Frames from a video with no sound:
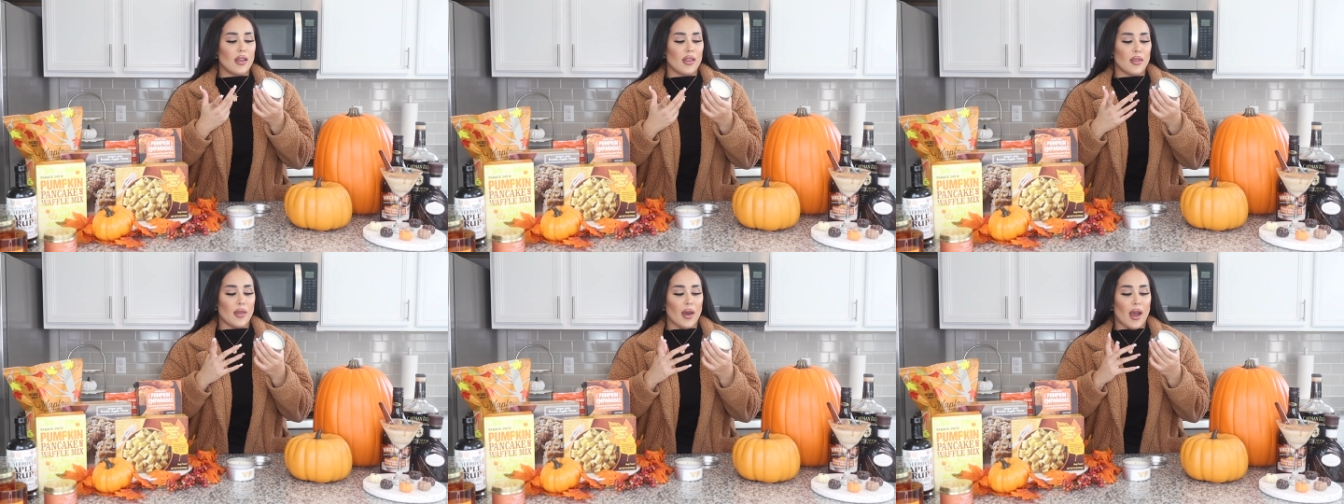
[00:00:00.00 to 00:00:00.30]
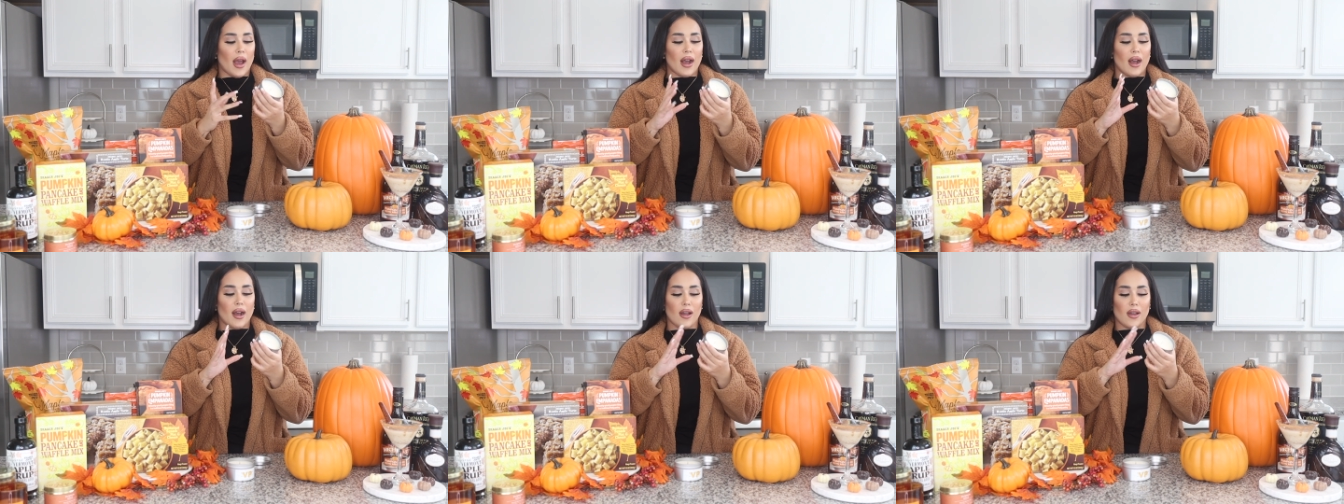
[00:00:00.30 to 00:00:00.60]

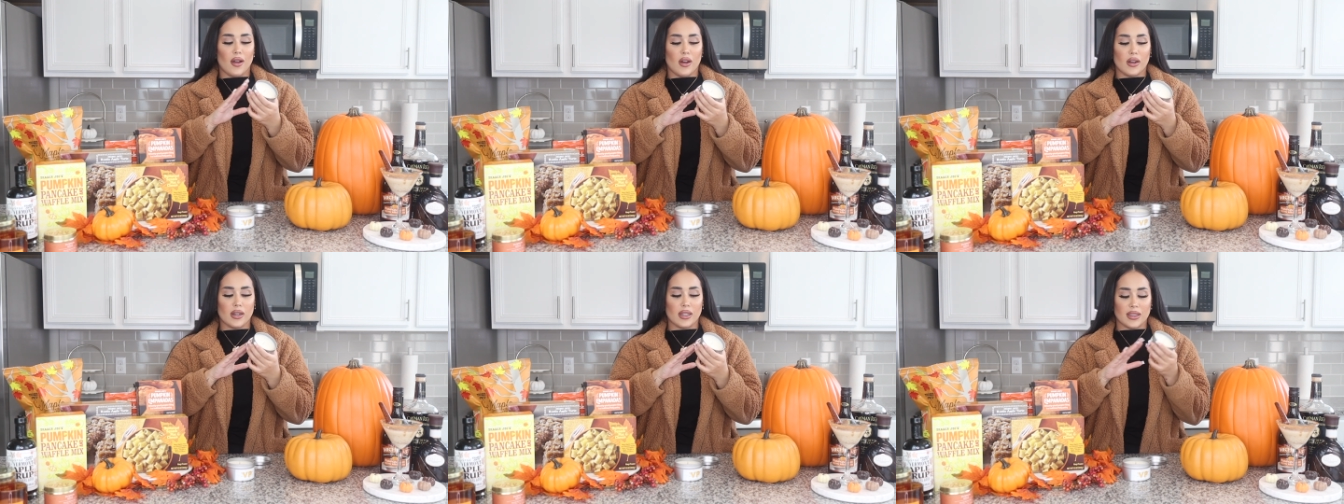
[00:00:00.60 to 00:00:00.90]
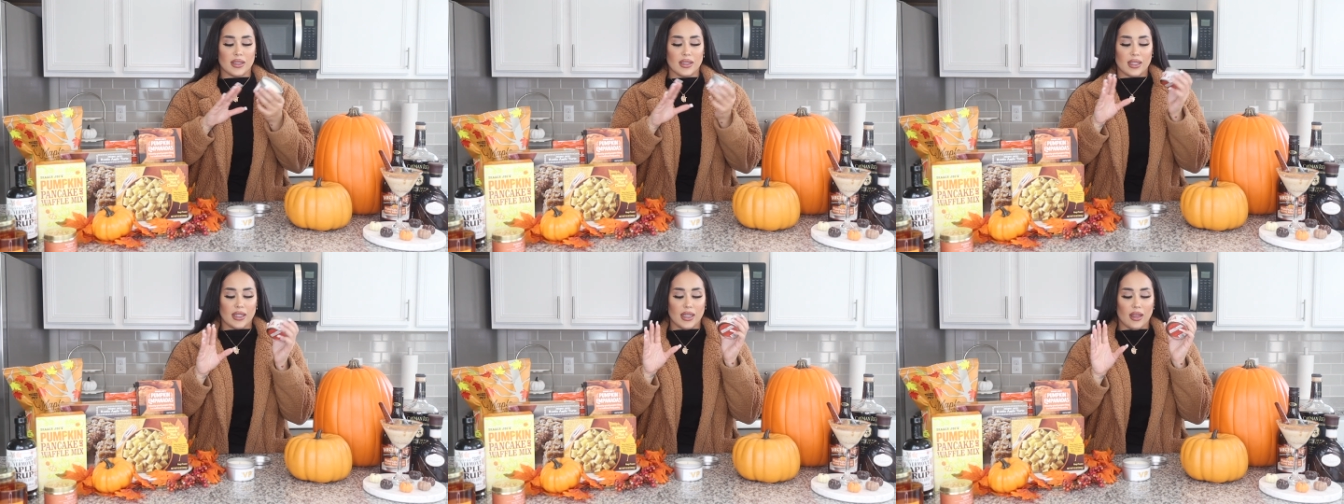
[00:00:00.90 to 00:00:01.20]
that I
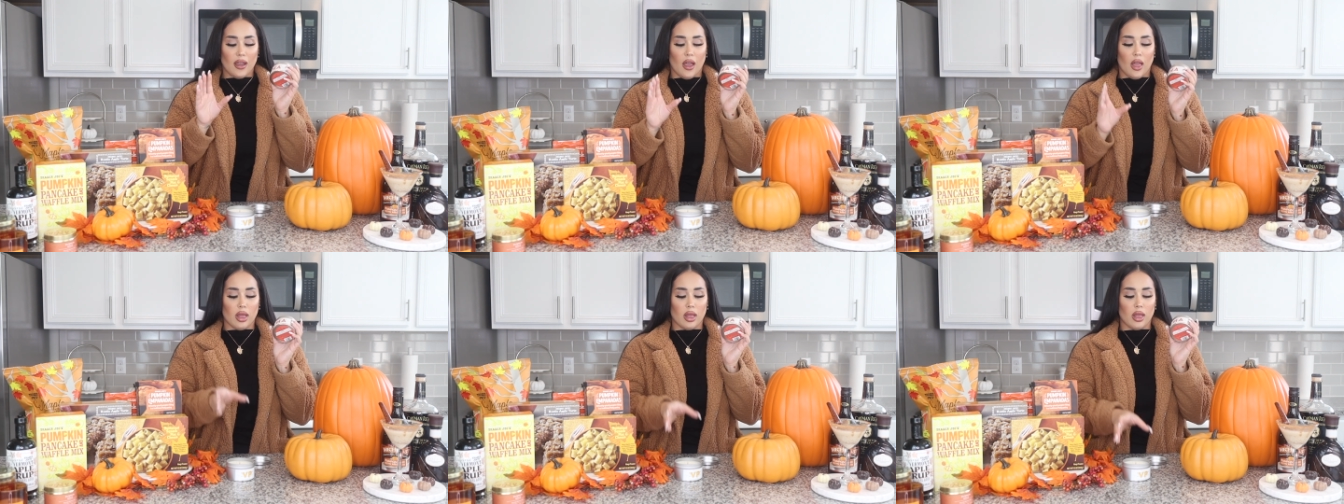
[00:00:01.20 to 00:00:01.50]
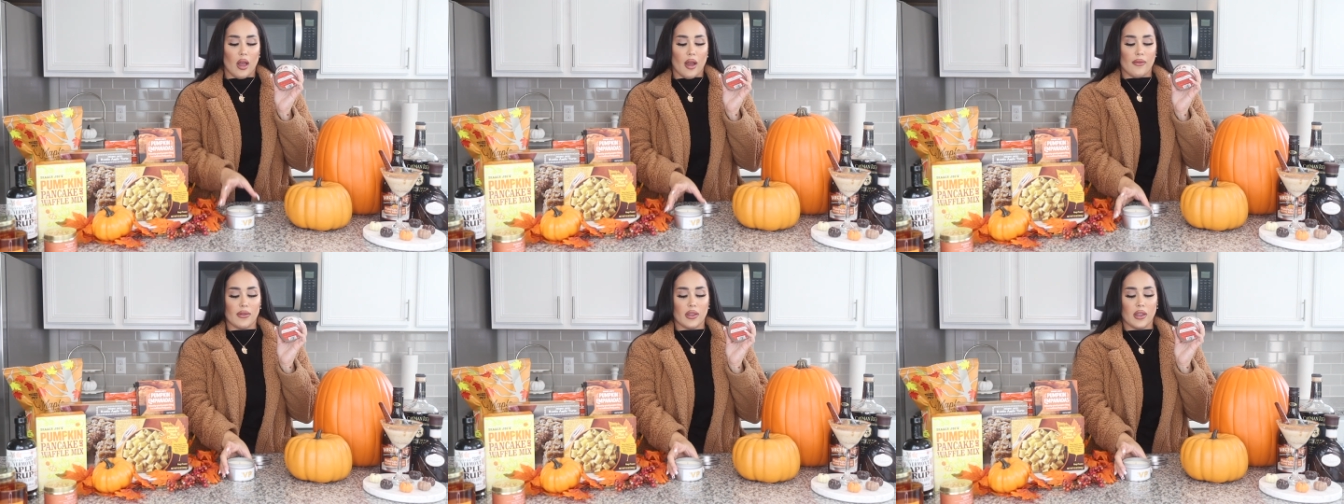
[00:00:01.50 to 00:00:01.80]
honestly
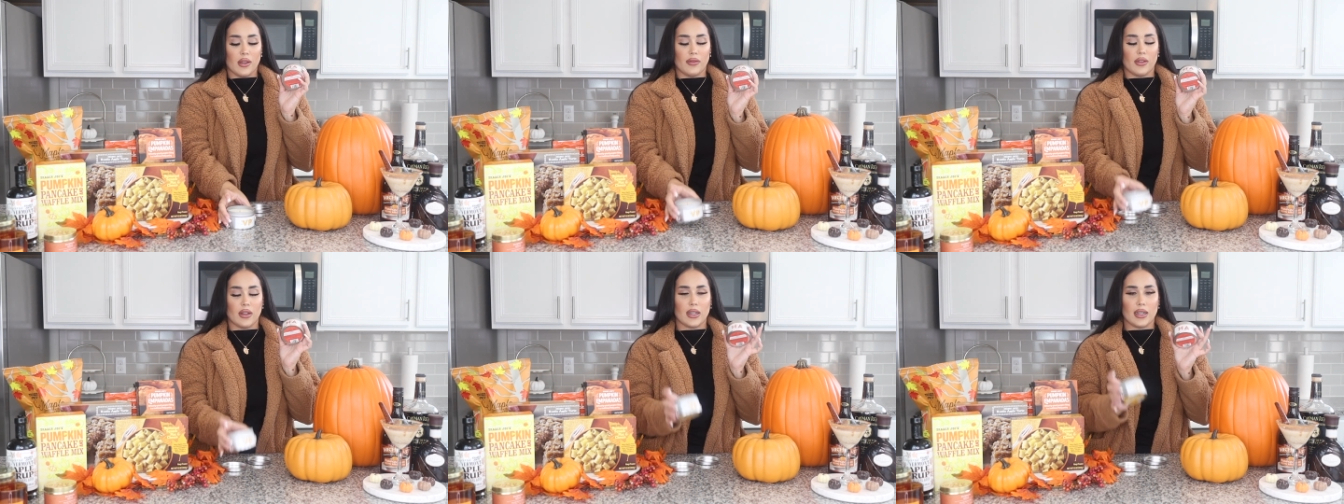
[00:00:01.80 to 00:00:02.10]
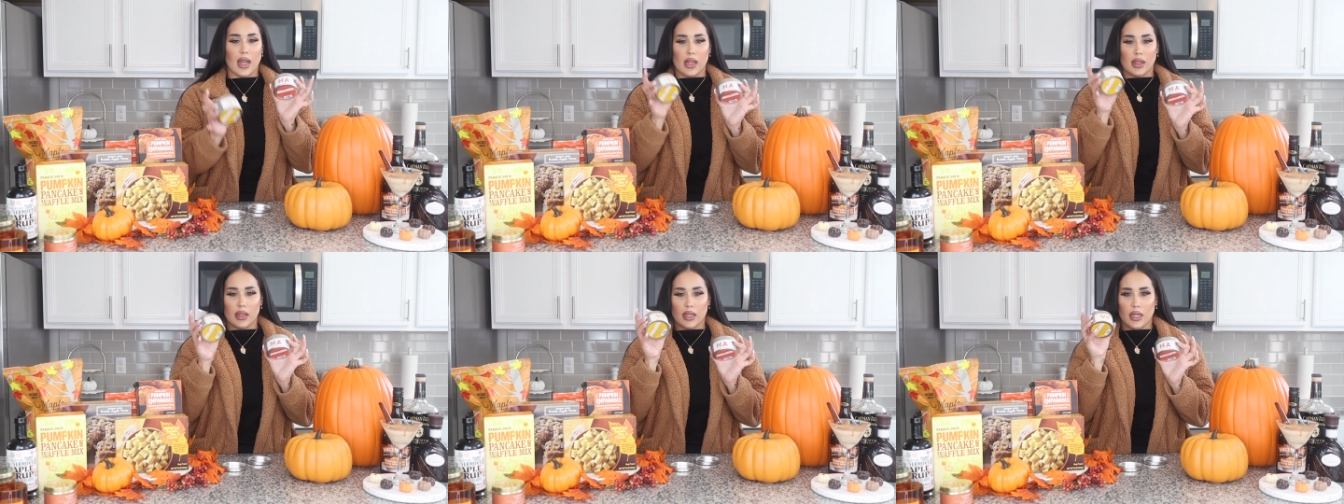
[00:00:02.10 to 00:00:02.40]
love the
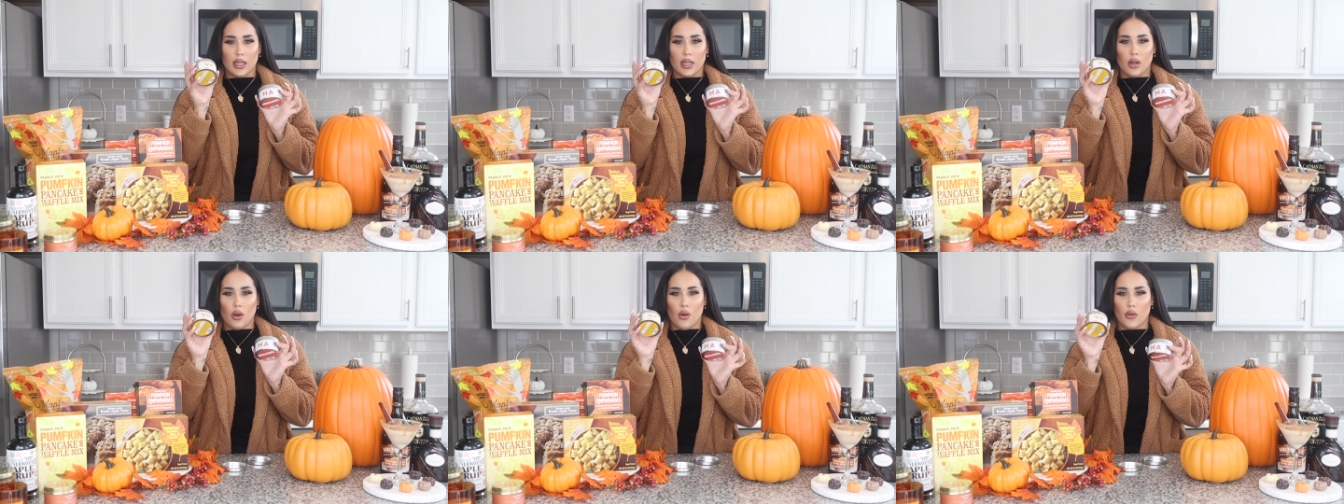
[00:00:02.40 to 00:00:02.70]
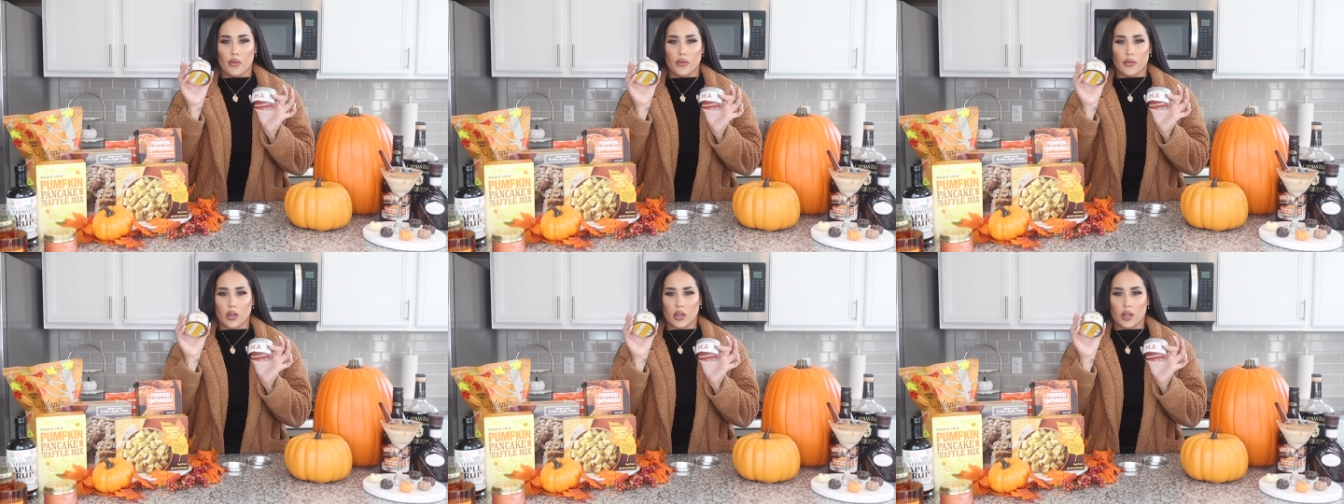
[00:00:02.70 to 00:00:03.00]
vanilla
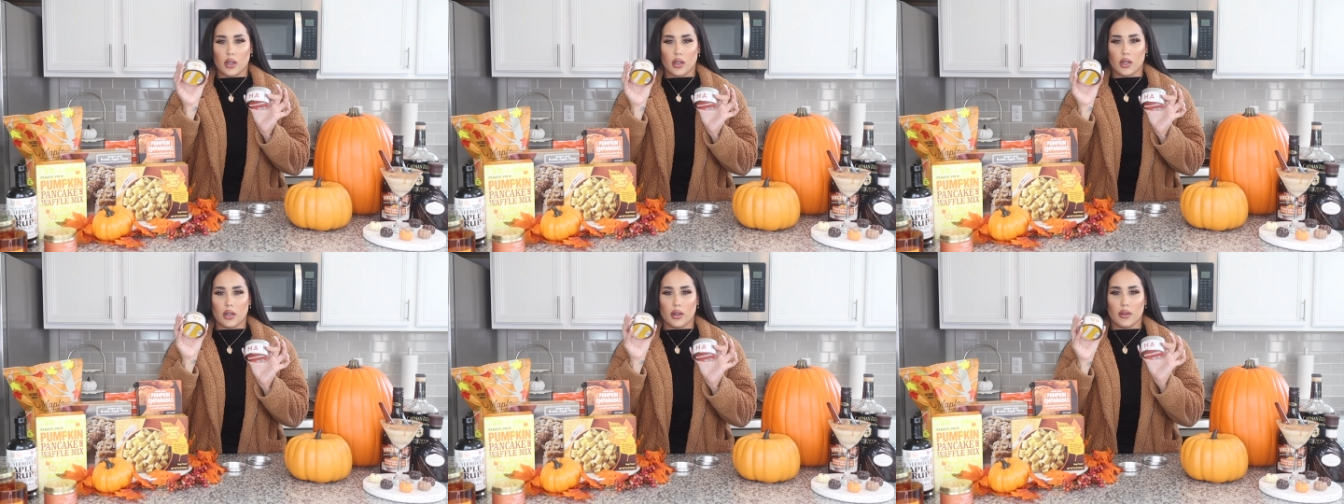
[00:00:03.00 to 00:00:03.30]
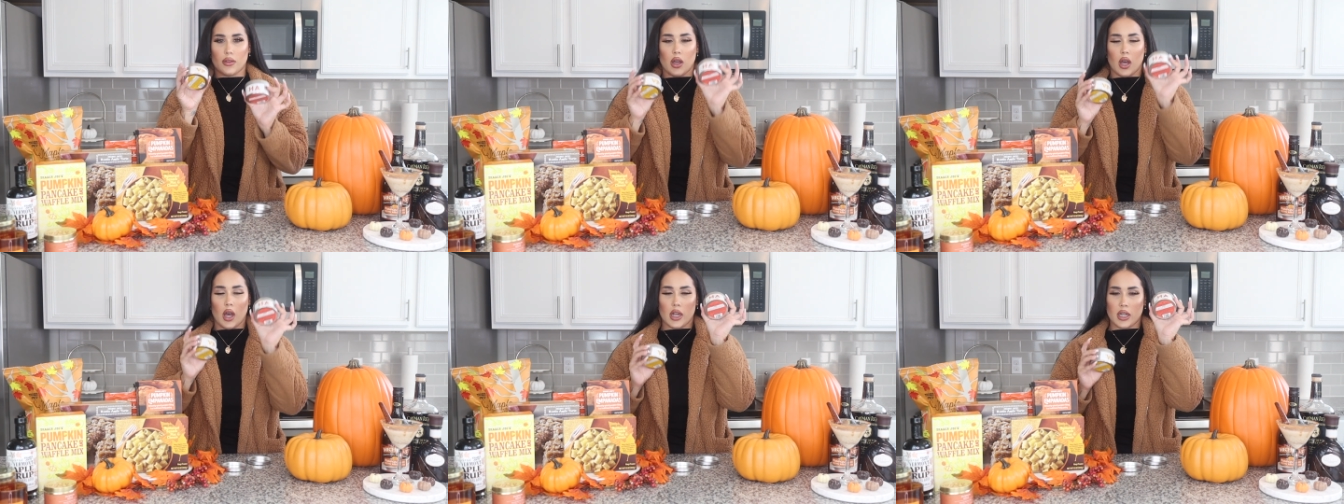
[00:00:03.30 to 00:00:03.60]
over
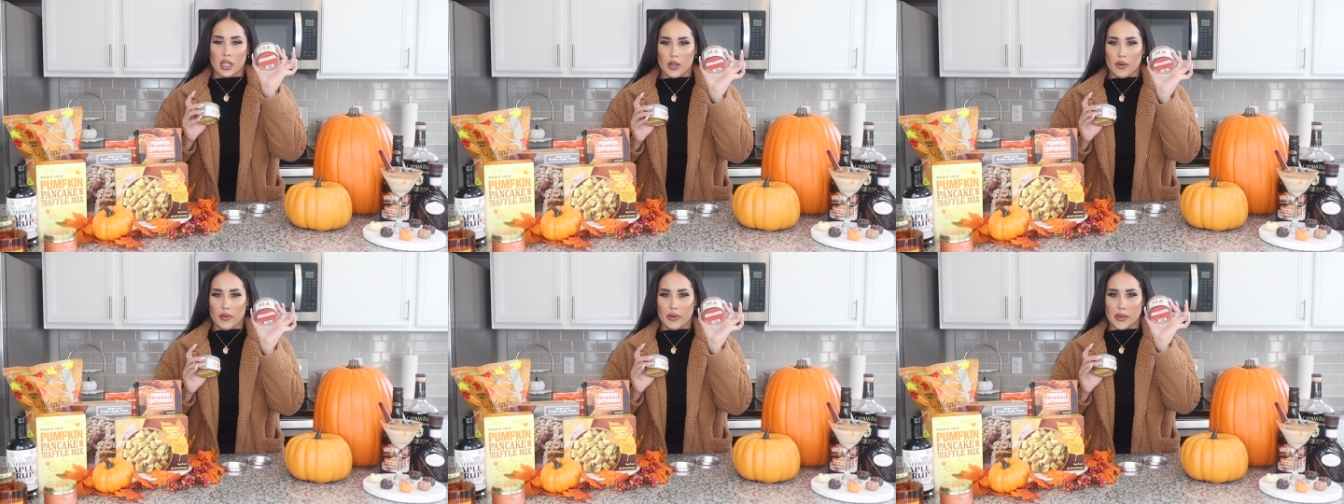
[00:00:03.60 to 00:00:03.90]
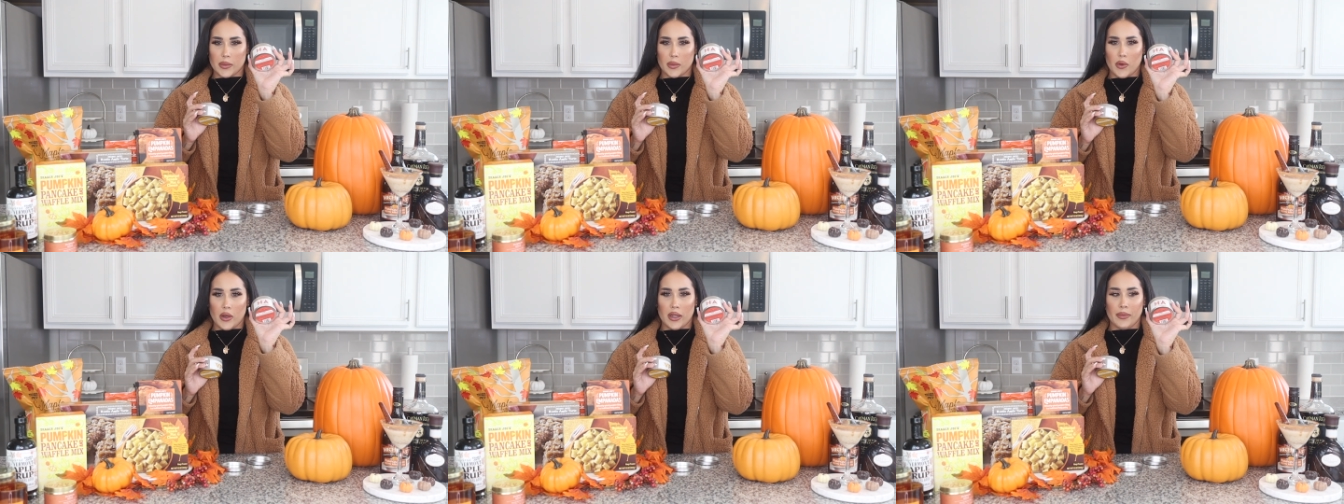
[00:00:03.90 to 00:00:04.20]
the Honey
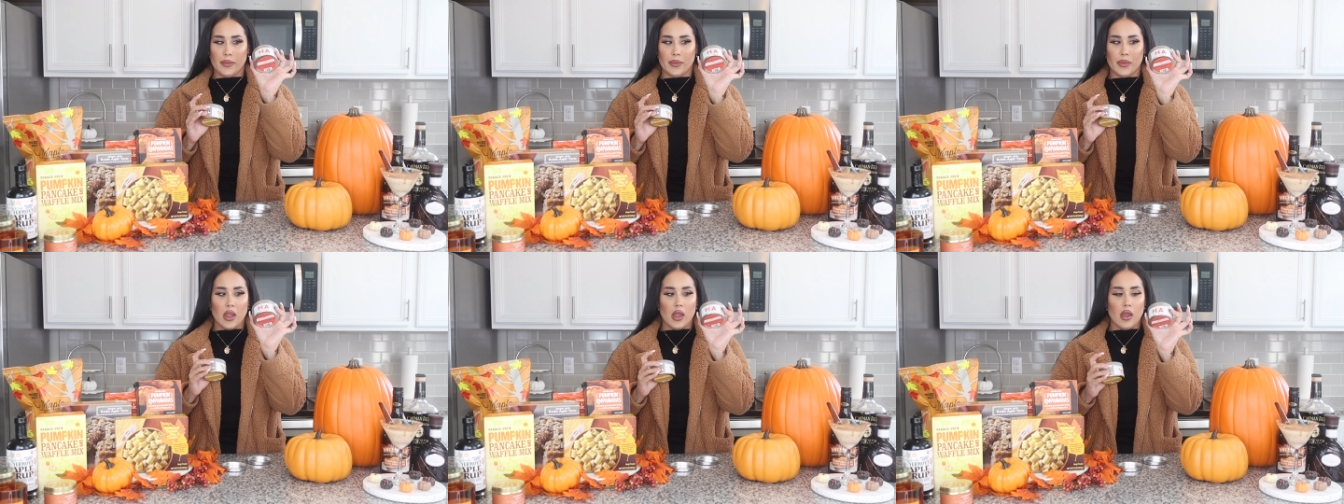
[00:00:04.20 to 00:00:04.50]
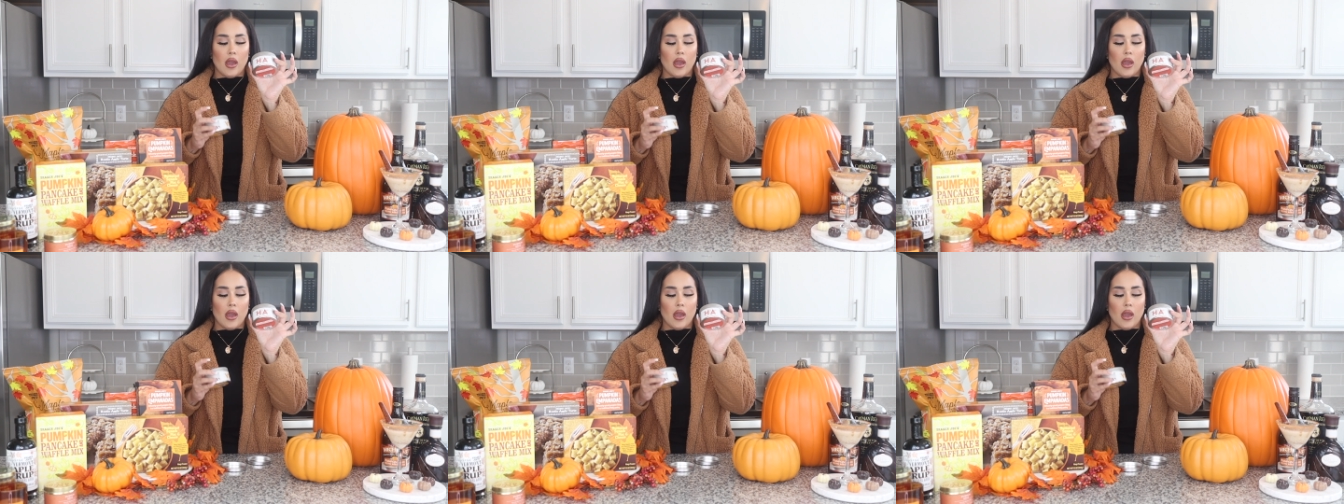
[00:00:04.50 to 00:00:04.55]
Crisp one.